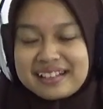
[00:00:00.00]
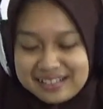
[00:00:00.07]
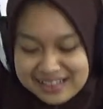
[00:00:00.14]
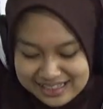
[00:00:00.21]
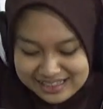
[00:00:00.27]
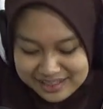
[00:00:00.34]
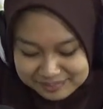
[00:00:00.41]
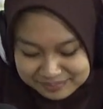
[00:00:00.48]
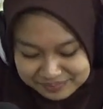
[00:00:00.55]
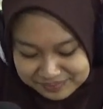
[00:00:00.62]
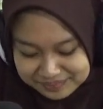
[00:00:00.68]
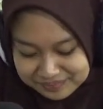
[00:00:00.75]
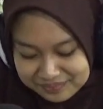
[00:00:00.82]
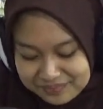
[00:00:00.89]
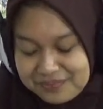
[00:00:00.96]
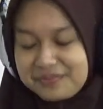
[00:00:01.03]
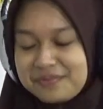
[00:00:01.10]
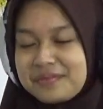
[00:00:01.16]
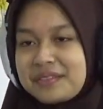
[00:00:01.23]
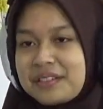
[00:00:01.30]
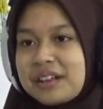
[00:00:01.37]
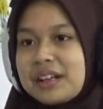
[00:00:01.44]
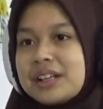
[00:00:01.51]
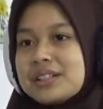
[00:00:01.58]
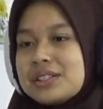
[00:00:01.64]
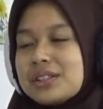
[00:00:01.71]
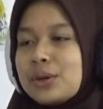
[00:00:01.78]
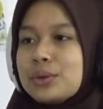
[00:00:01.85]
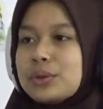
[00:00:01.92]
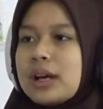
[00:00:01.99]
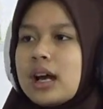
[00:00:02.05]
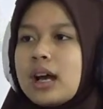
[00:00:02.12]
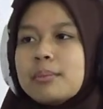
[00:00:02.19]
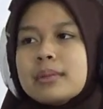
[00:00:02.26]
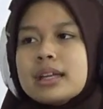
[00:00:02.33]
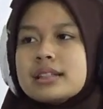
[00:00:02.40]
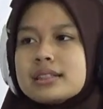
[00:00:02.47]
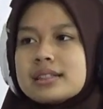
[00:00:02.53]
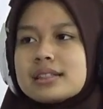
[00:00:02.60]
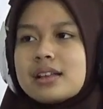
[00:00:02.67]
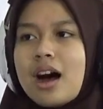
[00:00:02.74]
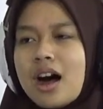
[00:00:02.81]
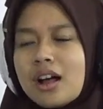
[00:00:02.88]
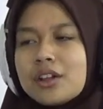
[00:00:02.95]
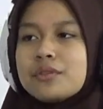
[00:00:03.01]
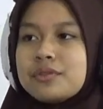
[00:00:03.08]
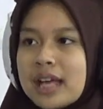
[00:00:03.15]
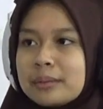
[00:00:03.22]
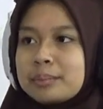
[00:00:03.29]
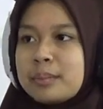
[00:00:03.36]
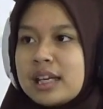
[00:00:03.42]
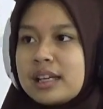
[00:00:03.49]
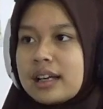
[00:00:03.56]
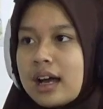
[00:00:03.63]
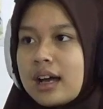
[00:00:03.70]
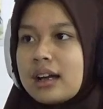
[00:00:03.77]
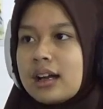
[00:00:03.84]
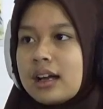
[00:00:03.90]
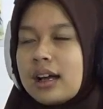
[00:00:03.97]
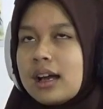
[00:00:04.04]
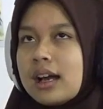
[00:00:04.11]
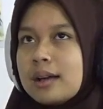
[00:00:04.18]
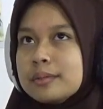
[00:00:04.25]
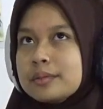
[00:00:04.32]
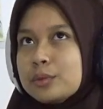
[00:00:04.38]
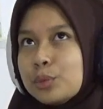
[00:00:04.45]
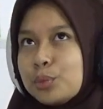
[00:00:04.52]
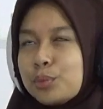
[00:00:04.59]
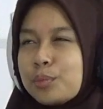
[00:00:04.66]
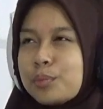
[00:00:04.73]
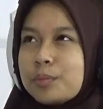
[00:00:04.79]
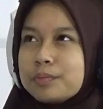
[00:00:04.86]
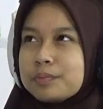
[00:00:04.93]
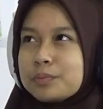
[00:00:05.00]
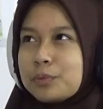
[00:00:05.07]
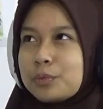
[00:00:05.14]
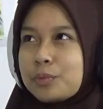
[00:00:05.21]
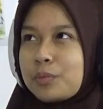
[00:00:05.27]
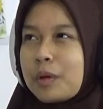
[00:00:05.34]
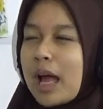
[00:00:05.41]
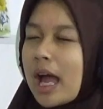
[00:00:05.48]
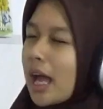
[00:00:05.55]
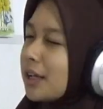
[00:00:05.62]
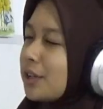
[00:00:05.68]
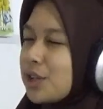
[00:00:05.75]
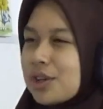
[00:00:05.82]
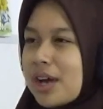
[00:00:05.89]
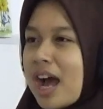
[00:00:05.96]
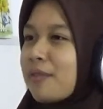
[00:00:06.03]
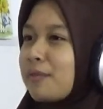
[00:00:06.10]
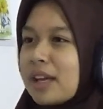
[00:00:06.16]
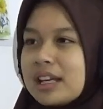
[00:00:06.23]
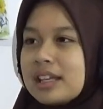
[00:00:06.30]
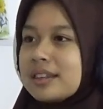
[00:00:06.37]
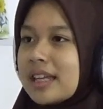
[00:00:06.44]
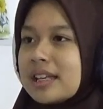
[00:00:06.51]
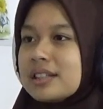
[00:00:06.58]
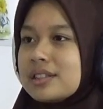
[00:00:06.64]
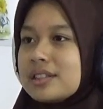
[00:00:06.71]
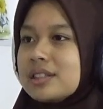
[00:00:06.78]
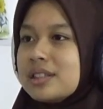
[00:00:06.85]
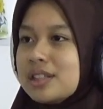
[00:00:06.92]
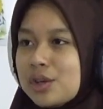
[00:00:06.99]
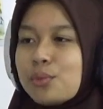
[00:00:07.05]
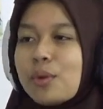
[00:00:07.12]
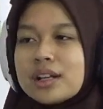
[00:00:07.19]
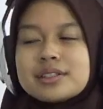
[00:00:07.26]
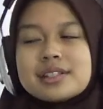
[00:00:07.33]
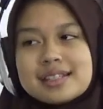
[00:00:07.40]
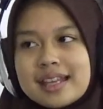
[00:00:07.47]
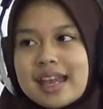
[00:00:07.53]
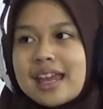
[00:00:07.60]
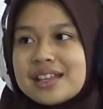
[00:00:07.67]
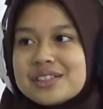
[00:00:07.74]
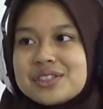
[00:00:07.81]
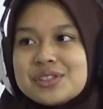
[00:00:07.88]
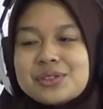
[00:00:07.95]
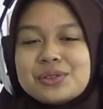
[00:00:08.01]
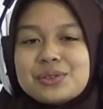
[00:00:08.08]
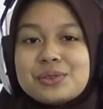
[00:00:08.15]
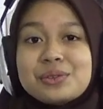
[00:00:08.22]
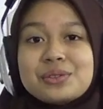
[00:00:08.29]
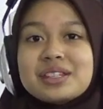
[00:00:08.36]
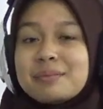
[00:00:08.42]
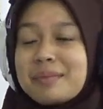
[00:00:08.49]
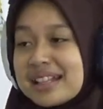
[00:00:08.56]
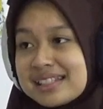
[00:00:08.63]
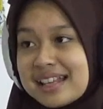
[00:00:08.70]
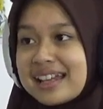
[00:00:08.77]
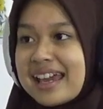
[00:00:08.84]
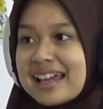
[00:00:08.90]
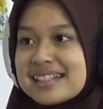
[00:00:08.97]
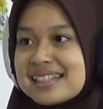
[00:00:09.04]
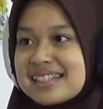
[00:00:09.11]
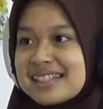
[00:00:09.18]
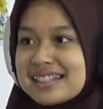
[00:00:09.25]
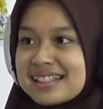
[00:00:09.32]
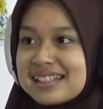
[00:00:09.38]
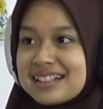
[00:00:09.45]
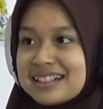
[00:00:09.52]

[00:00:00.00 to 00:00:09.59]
Like that. So amidst all of that, Mika, do you have anything you want to say to the Matsagens?